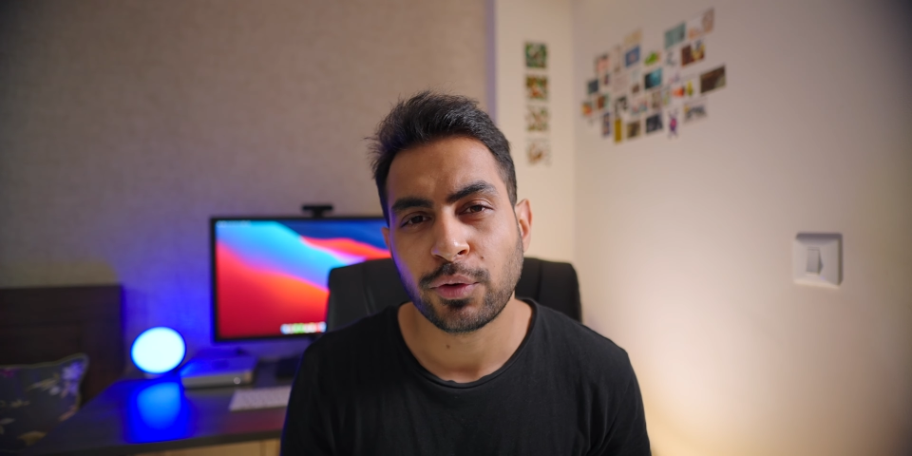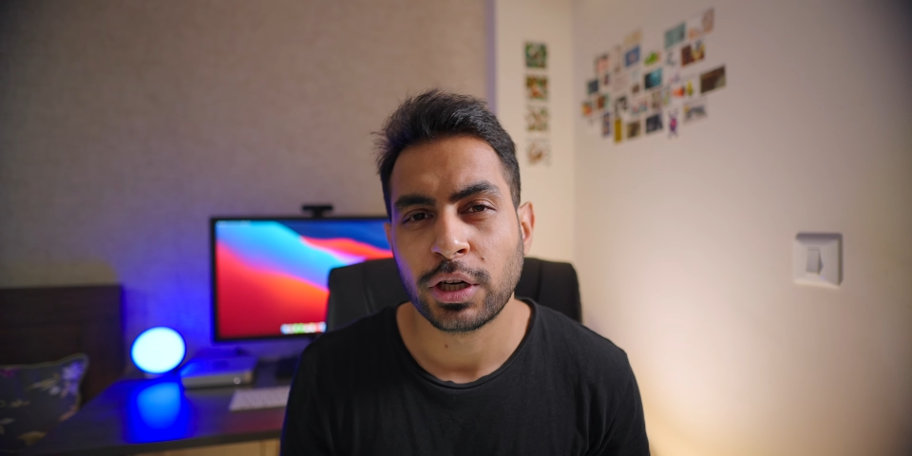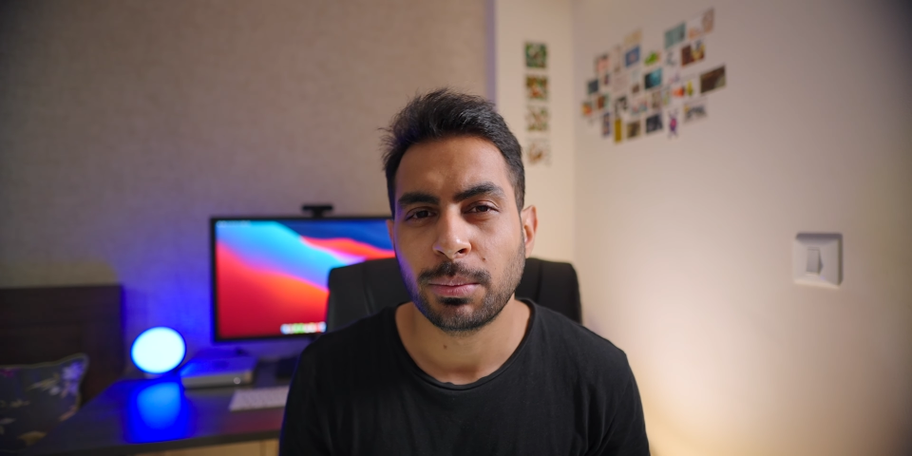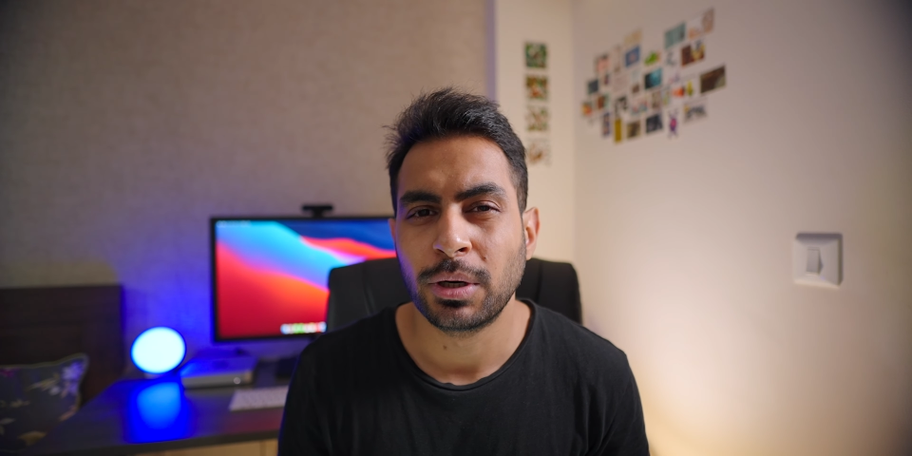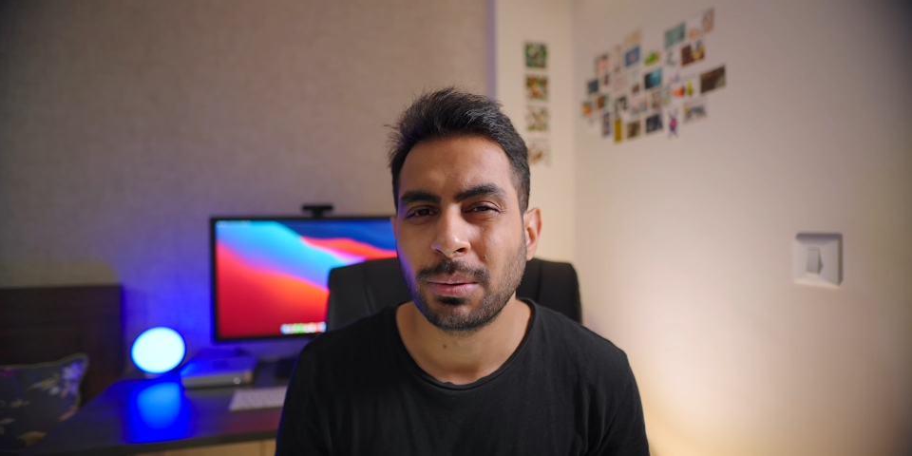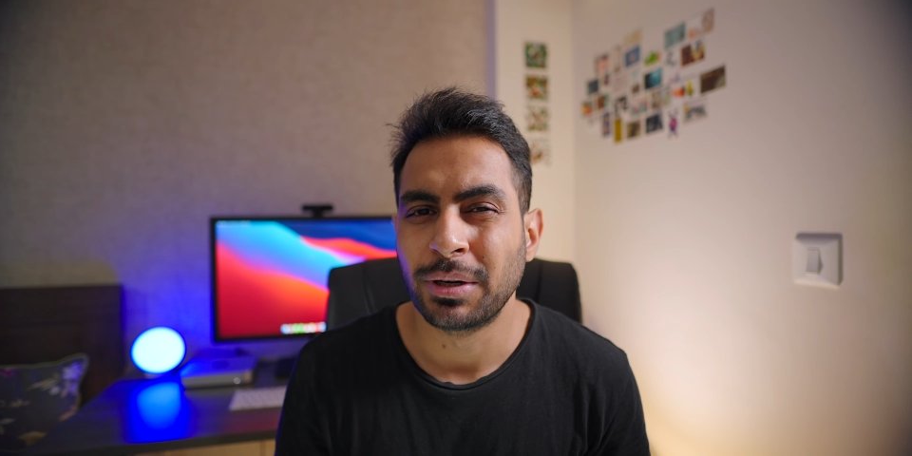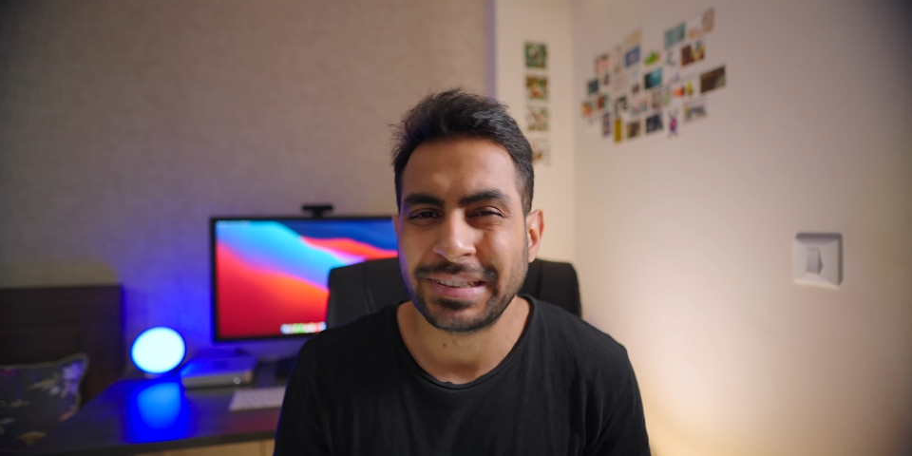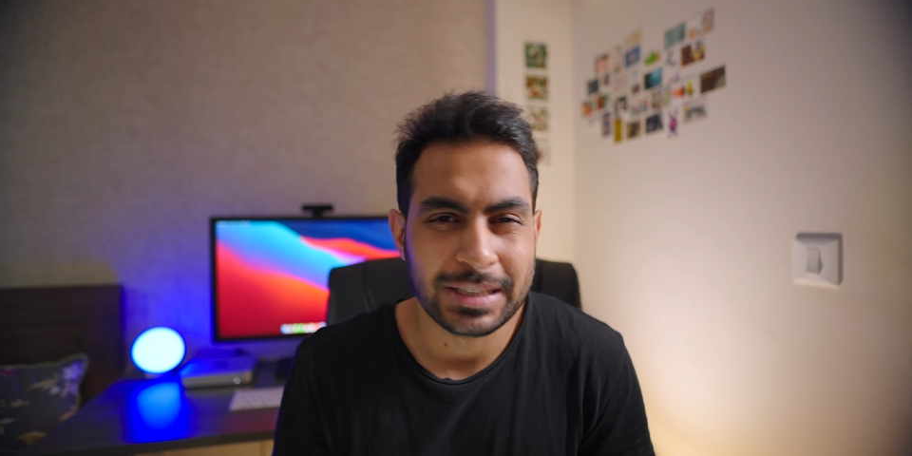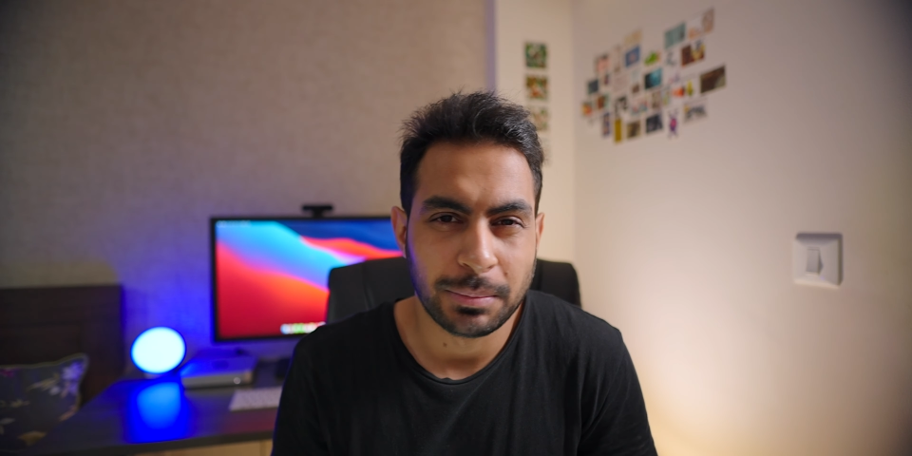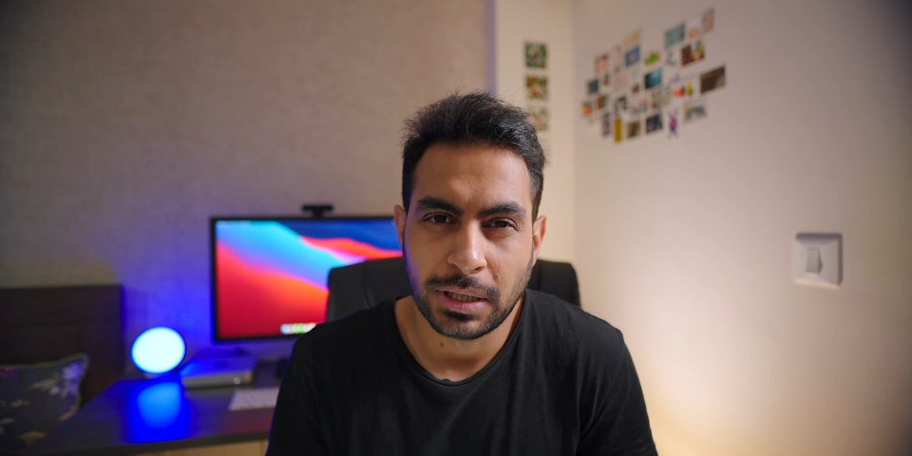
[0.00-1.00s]
for
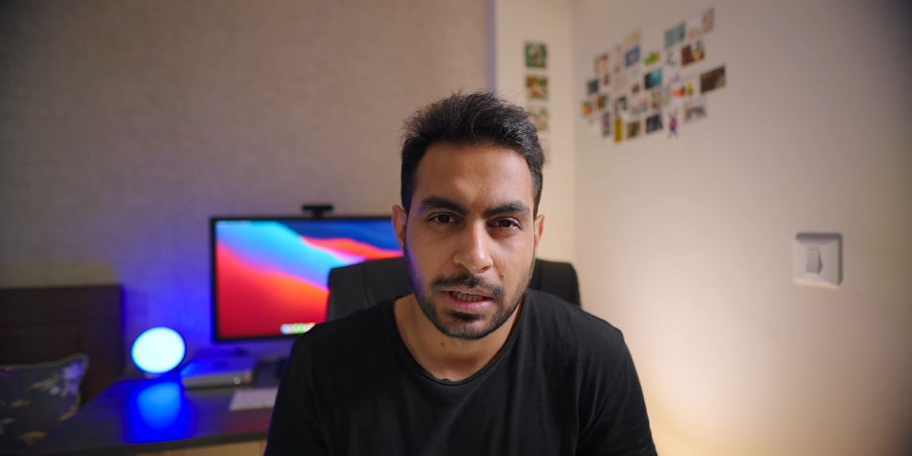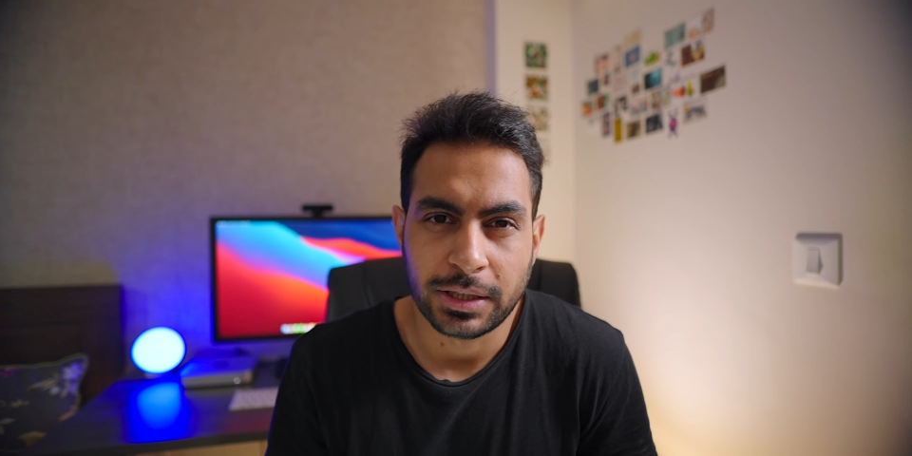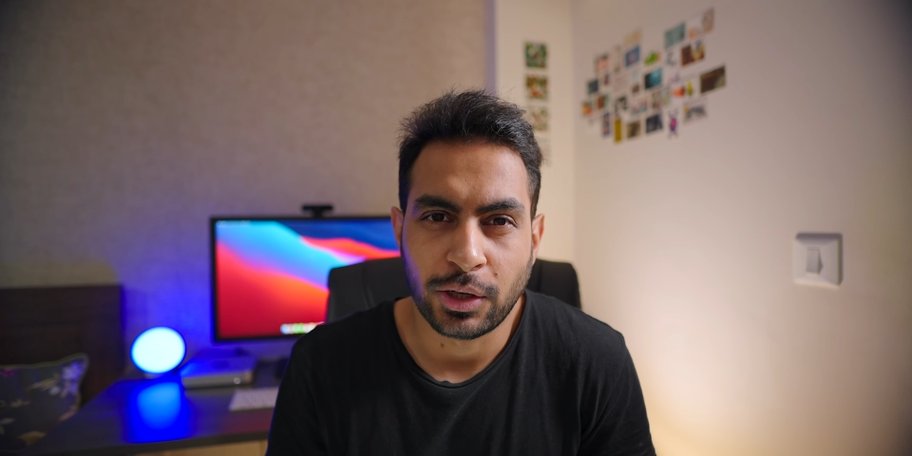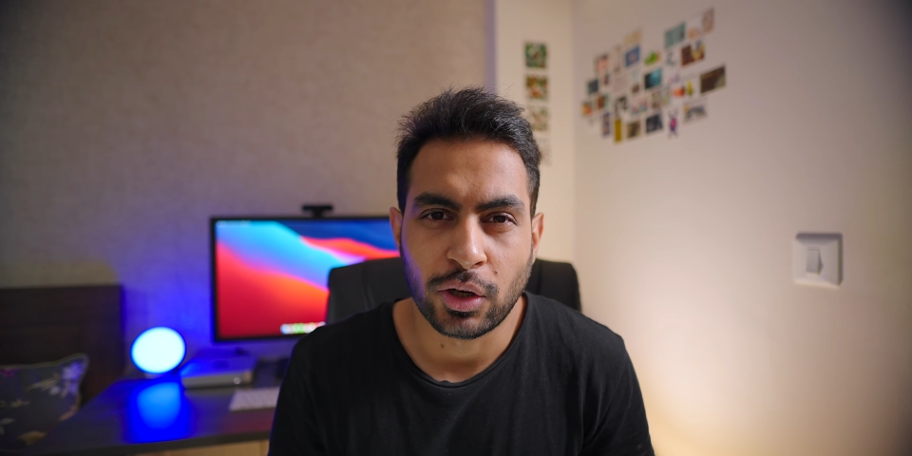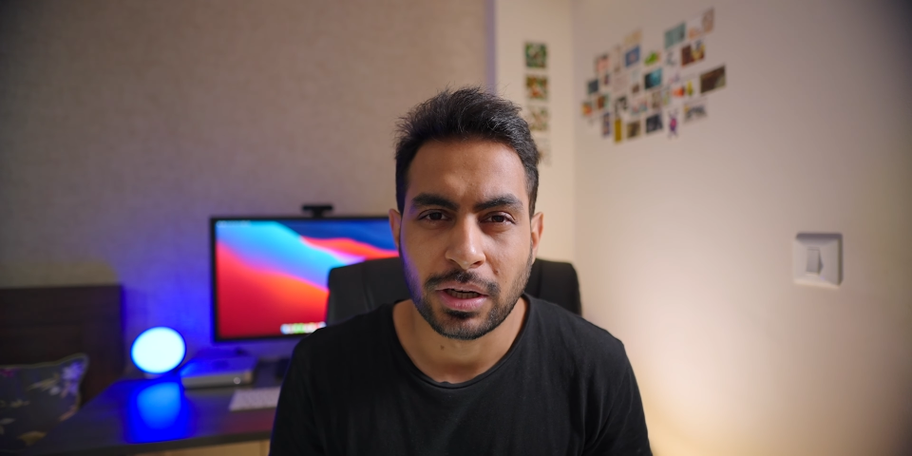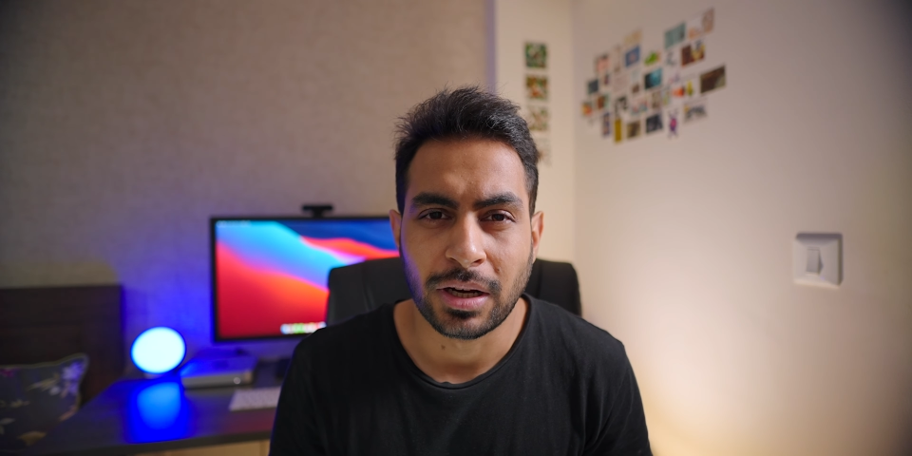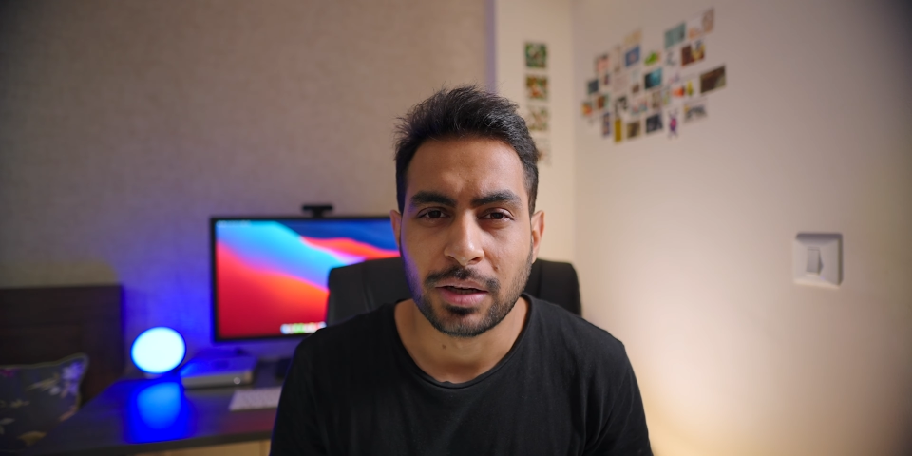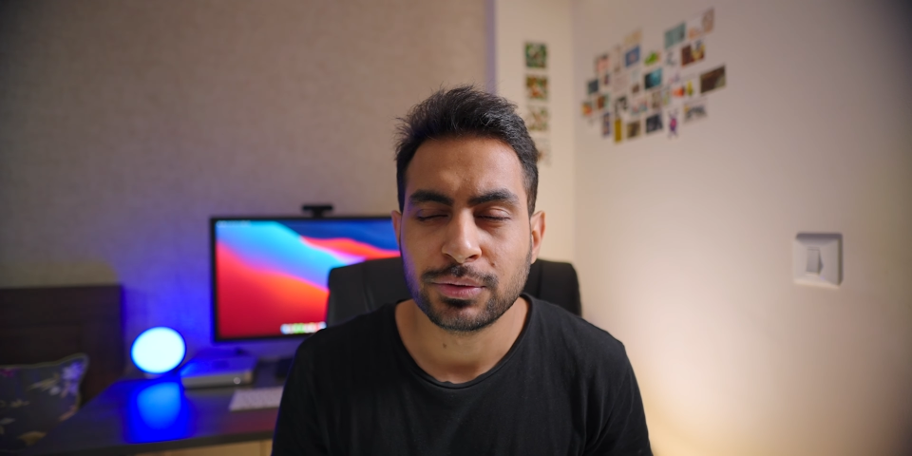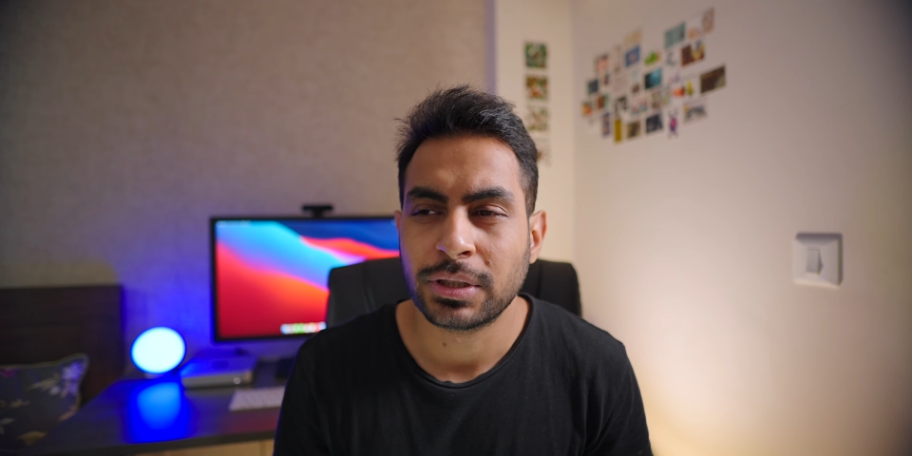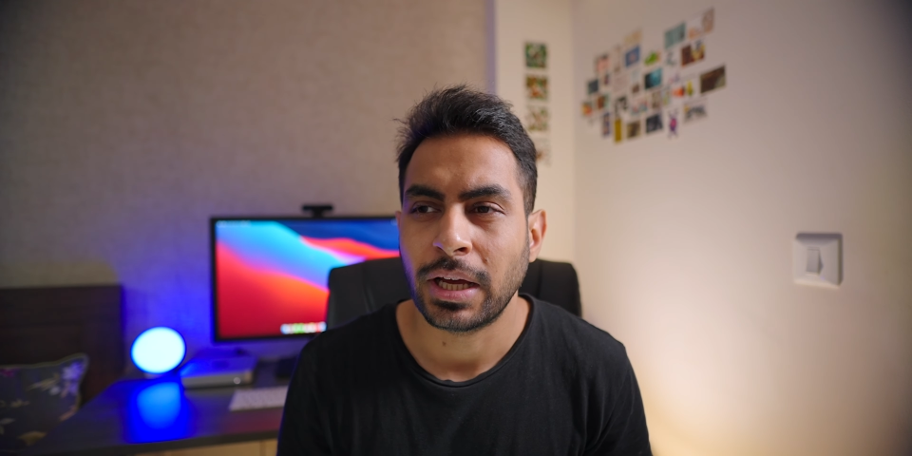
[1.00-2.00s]
WWDC but nothing
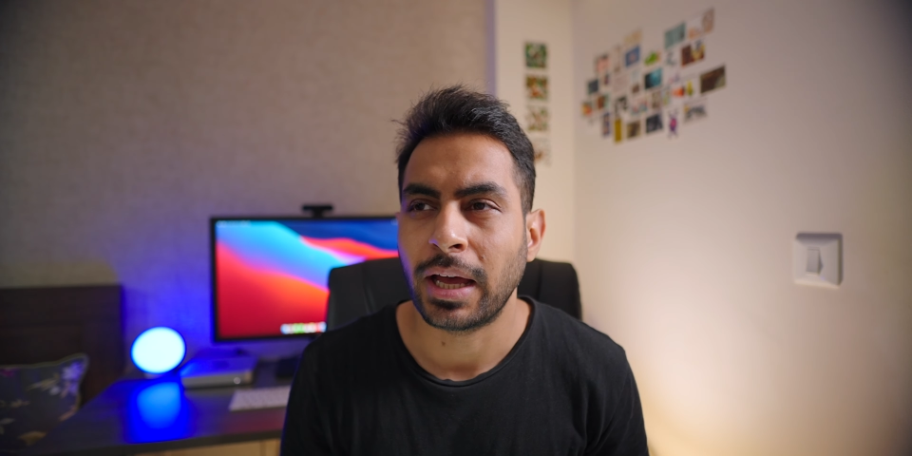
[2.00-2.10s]
unannounced.